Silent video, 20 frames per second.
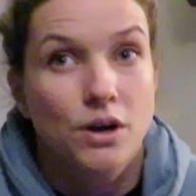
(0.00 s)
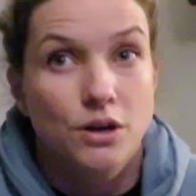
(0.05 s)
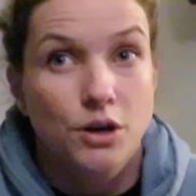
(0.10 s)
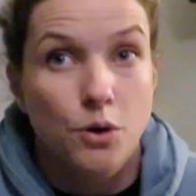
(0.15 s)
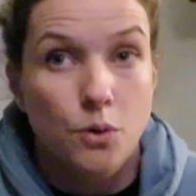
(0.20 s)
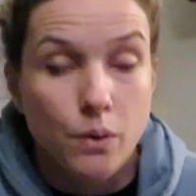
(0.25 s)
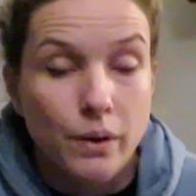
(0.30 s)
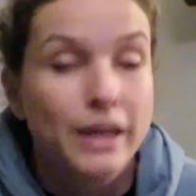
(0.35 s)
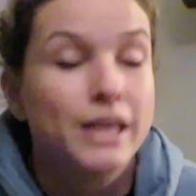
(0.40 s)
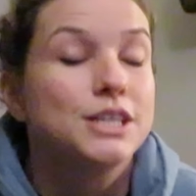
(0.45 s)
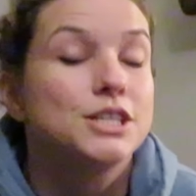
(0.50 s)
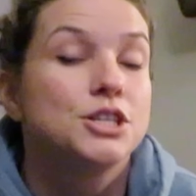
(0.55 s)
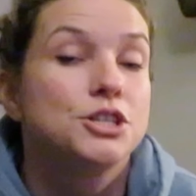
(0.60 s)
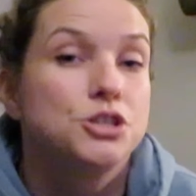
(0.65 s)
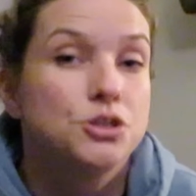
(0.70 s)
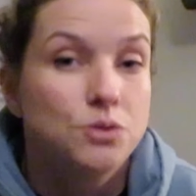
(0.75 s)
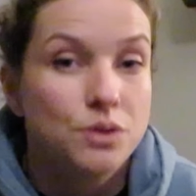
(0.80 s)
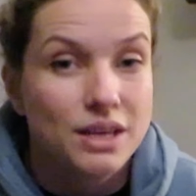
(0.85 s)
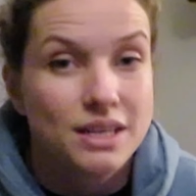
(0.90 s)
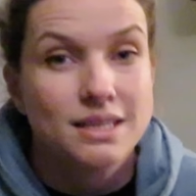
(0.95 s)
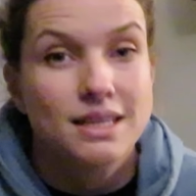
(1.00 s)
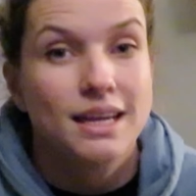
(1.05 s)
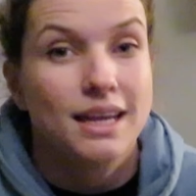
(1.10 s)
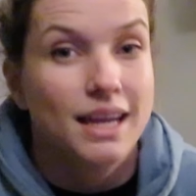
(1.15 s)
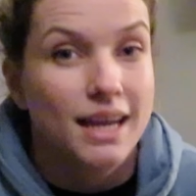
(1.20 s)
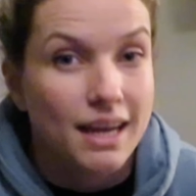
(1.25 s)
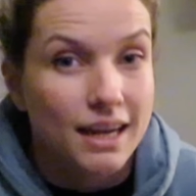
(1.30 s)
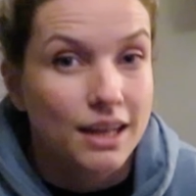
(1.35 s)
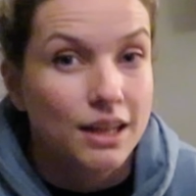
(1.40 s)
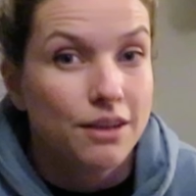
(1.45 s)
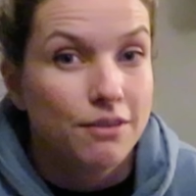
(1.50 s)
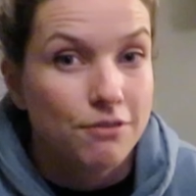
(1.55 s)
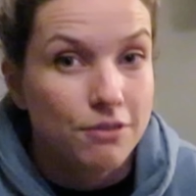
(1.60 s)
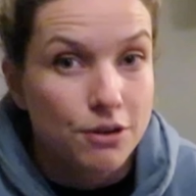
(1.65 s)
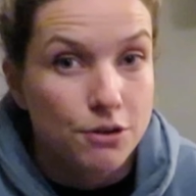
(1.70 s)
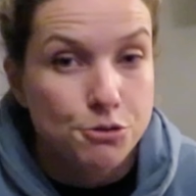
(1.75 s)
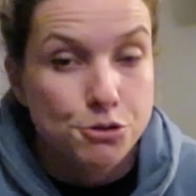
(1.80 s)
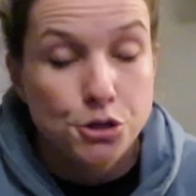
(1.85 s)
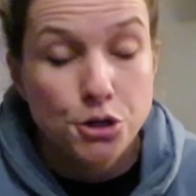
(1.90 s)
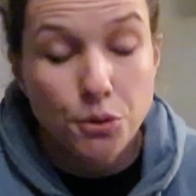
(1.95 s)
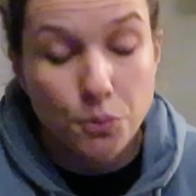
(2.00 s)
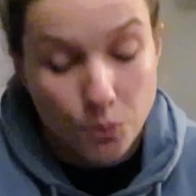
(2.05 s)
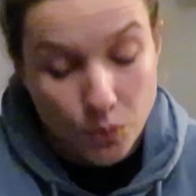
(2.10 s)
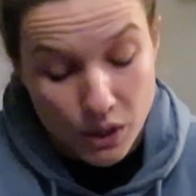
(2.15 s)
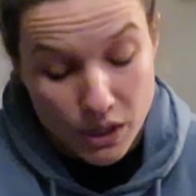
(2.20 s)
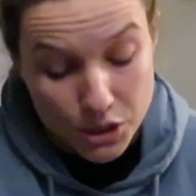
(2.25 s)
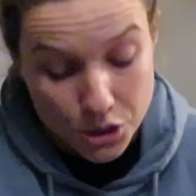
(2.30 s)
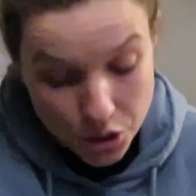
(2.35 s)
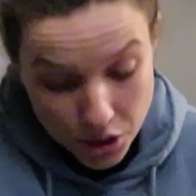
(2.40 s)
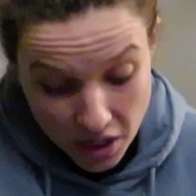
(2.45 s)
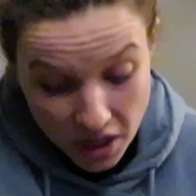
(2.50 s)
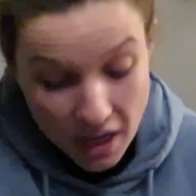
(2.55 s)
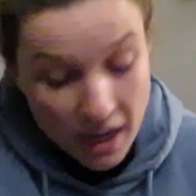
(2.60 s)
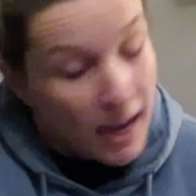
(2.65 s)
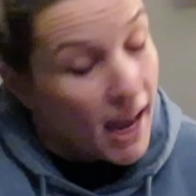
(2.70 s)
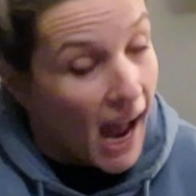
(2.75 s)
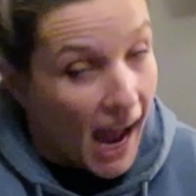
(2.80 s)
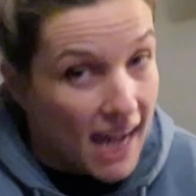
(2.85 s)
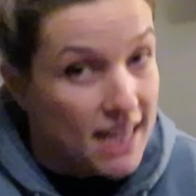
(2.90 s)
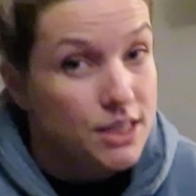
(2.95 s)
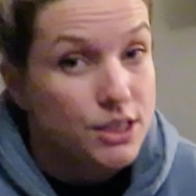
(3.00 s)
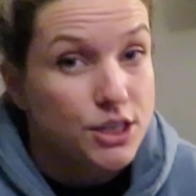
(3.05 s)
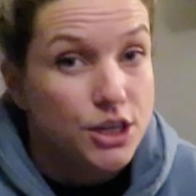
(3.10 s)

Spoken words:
I were going to do this again in the future, which